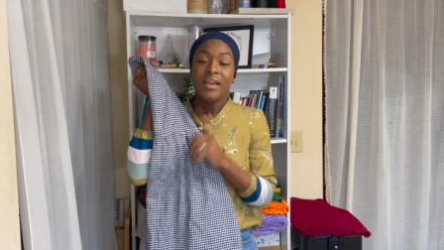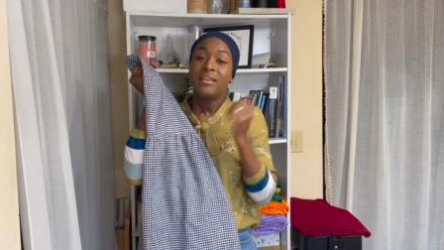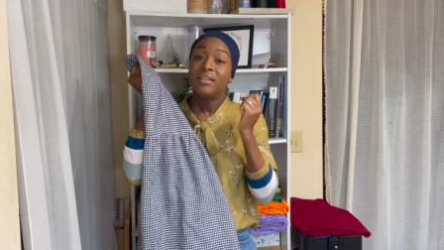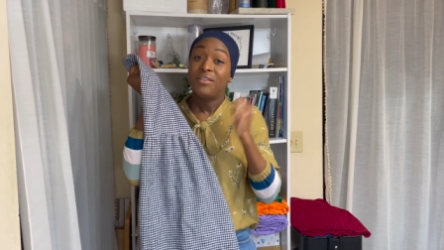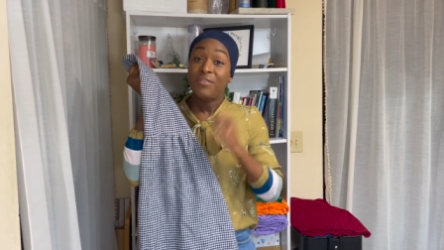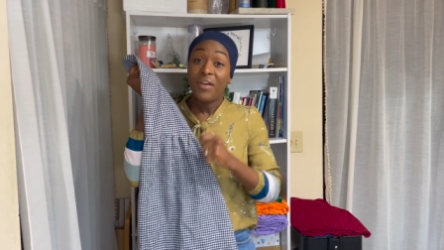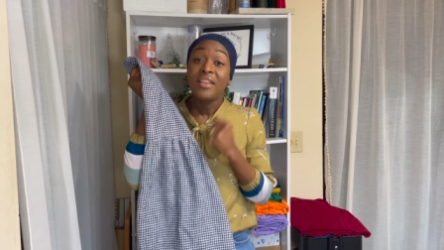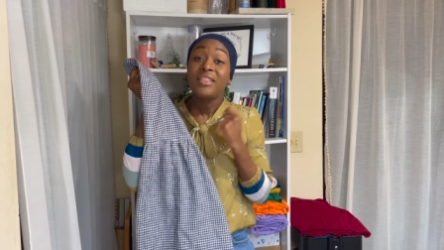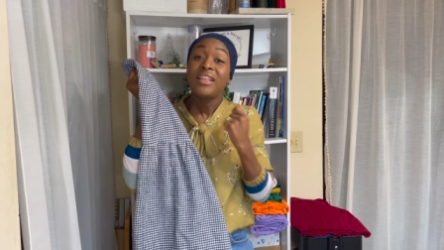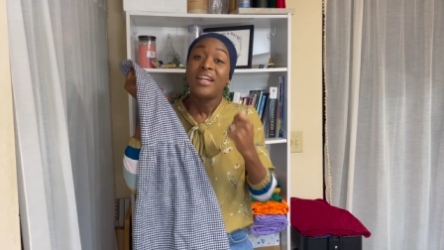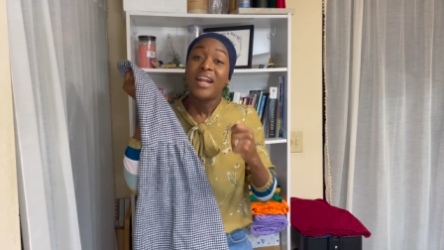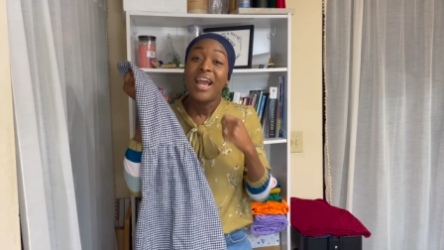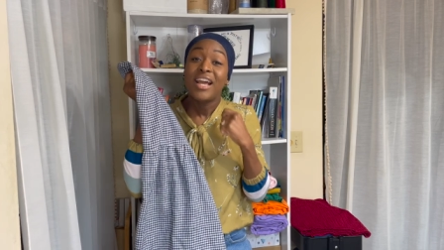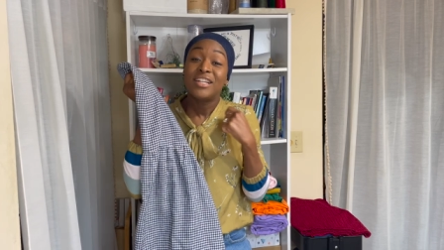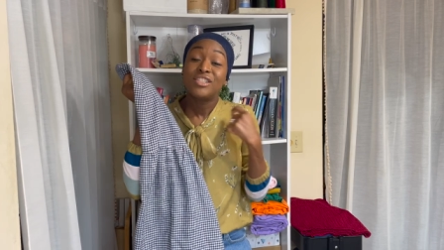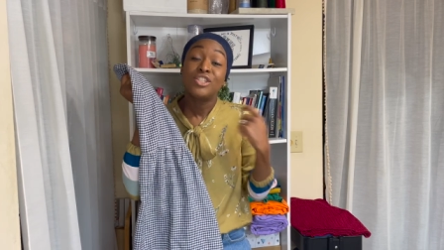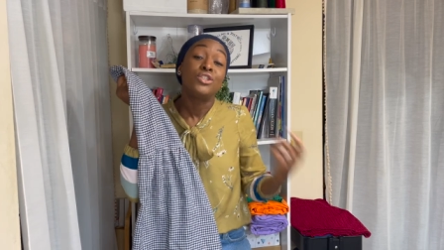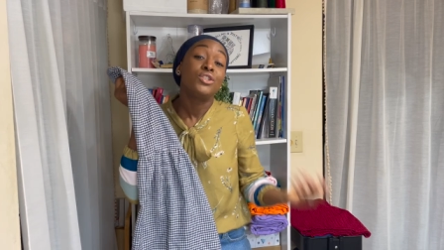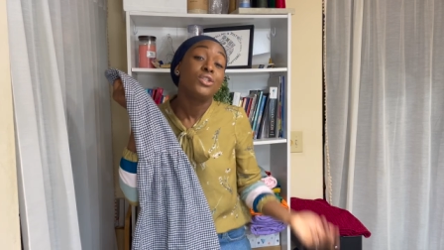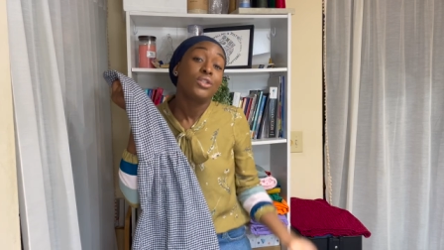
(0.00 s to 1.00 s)
The fact that I
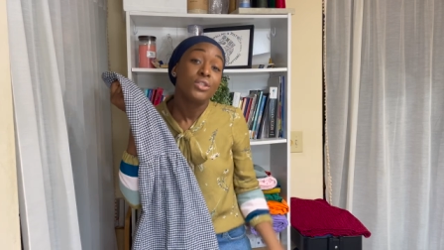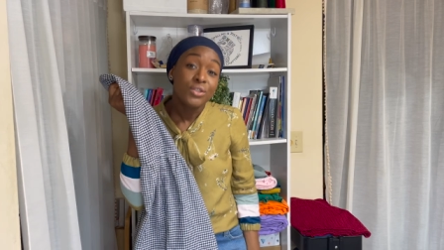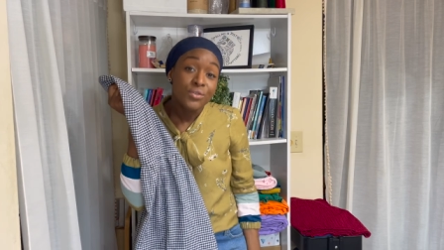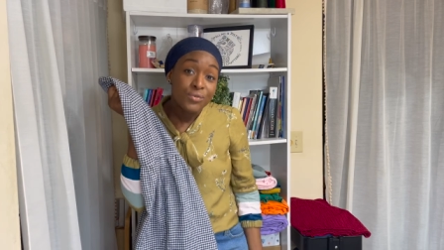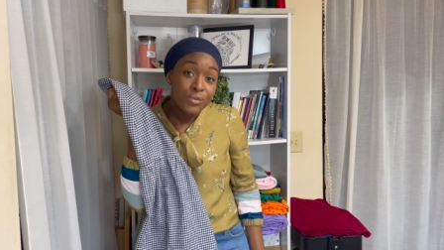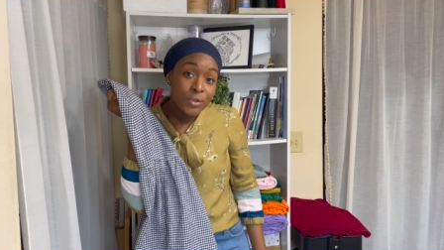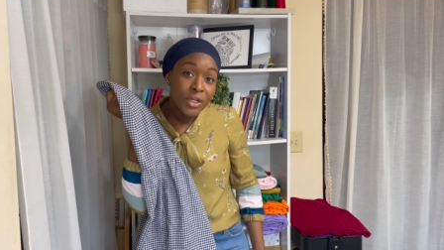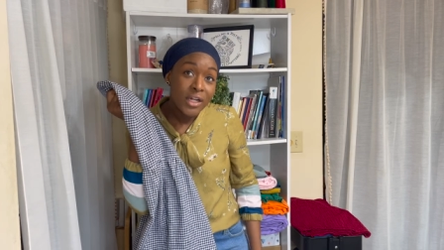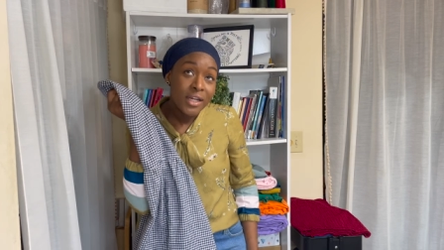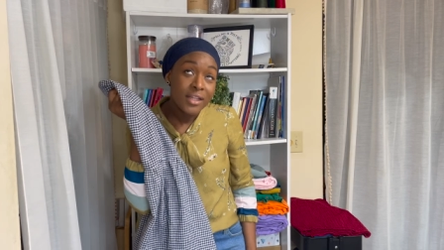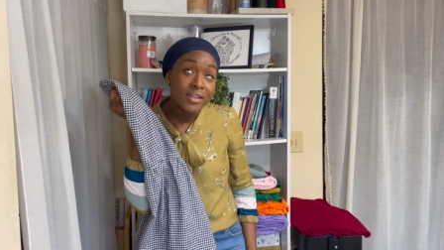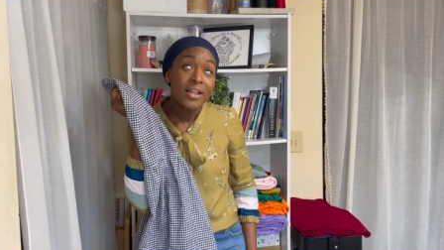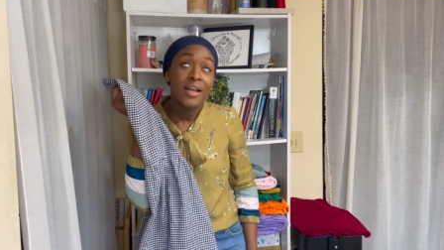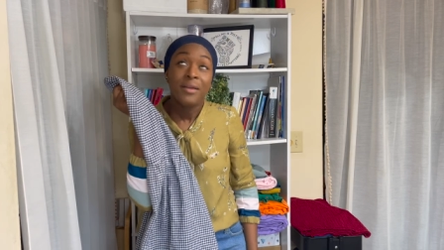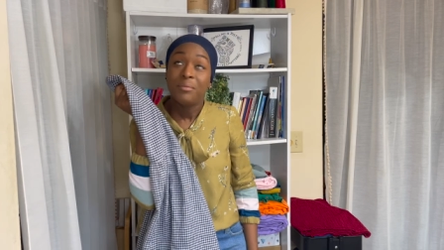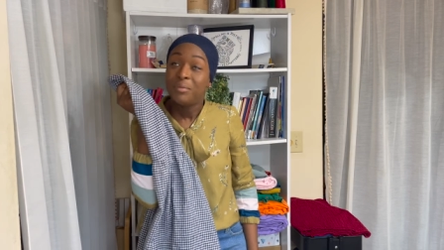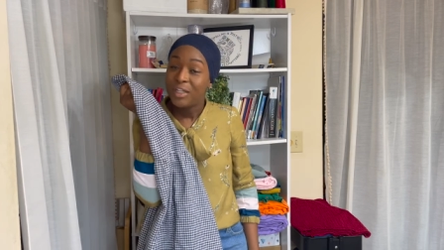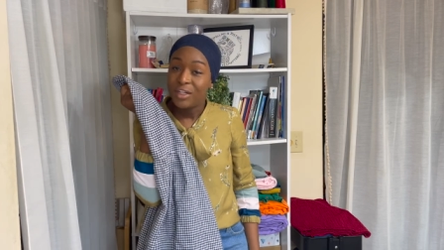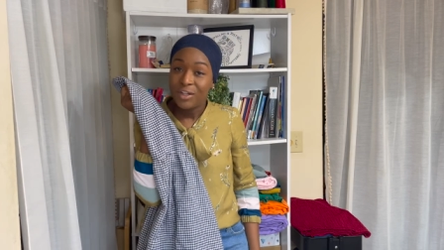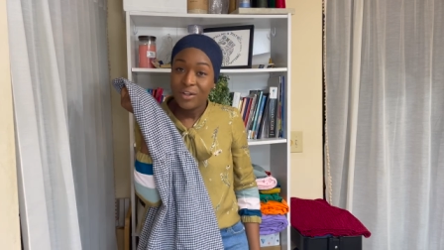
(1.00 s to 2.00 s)
had to search for it
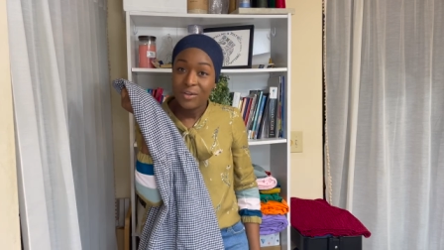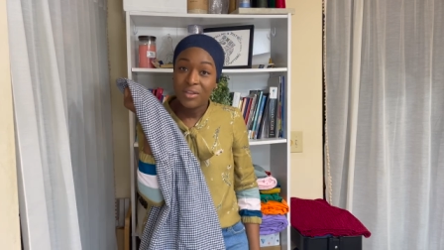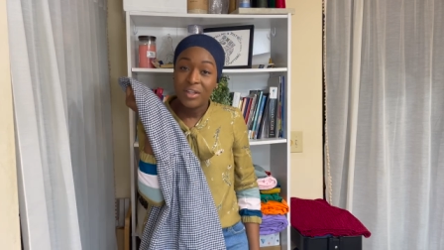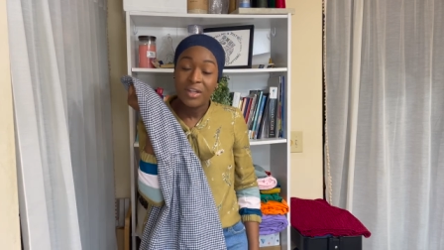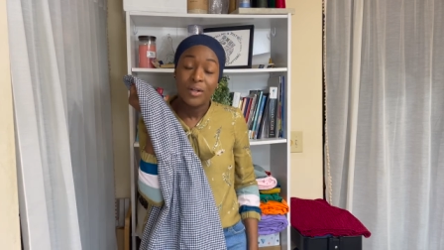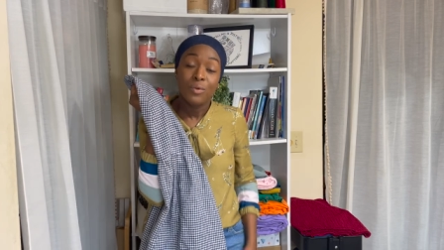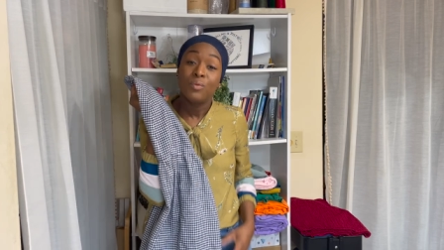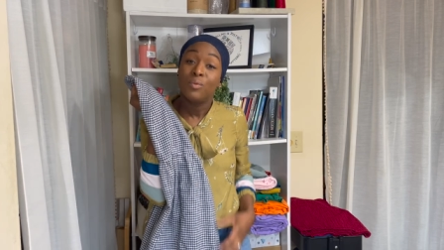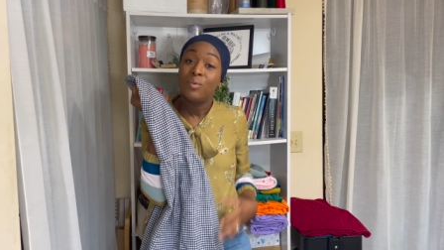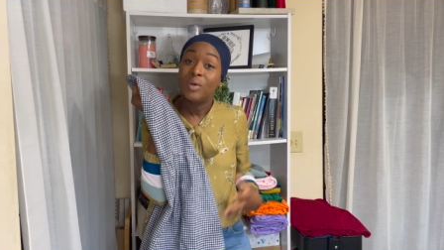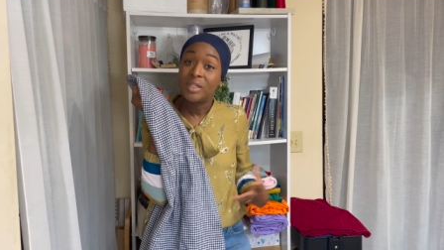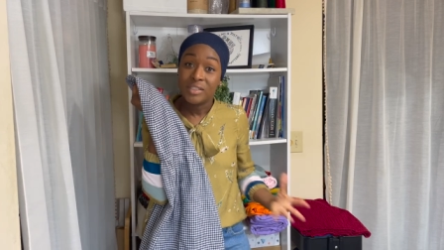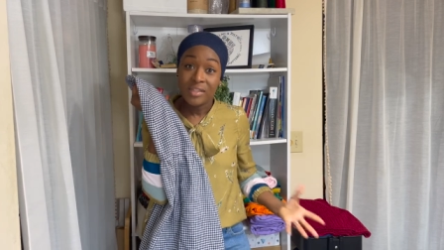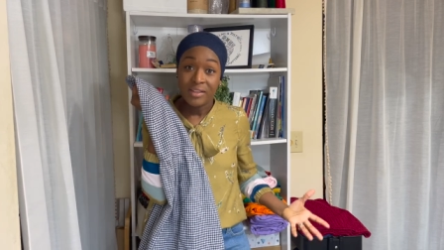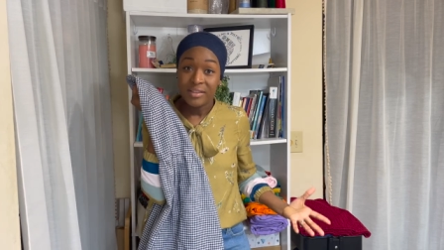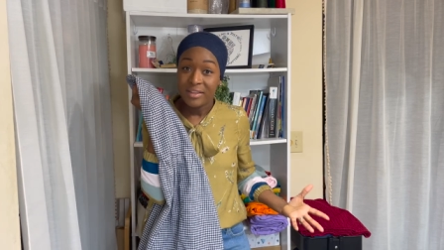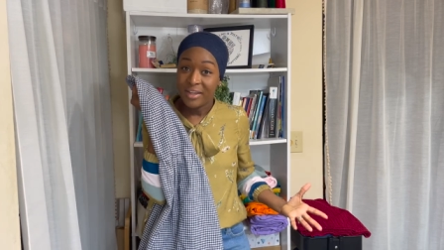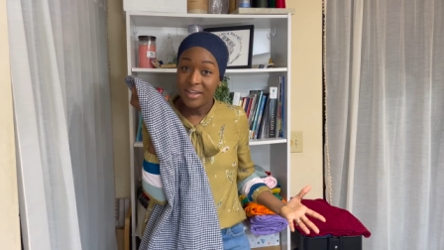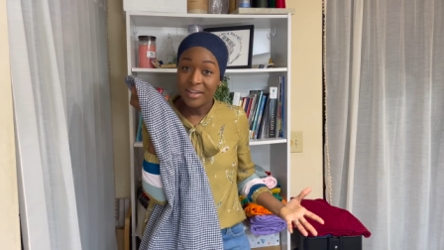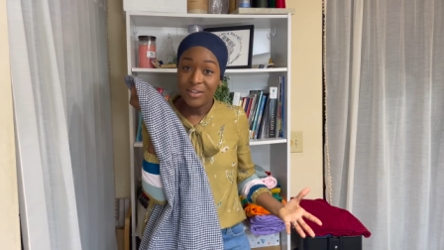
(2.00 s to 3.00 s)
let me know that it
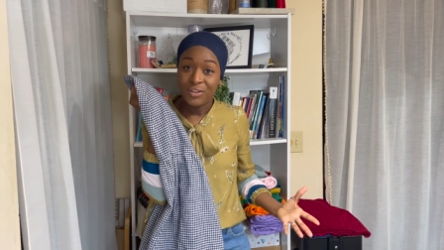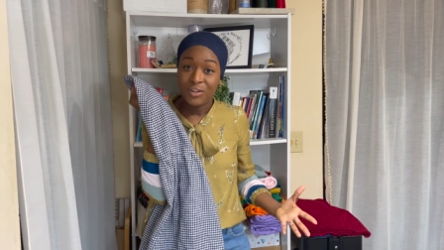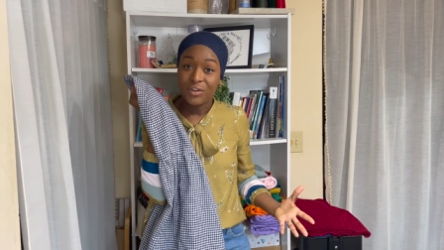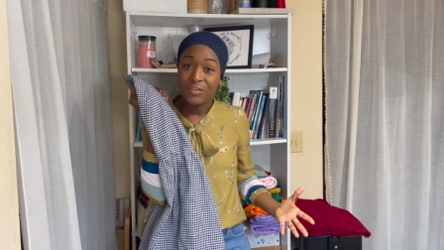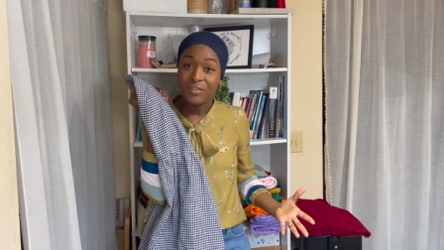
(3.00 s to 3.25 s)
wasn't that in your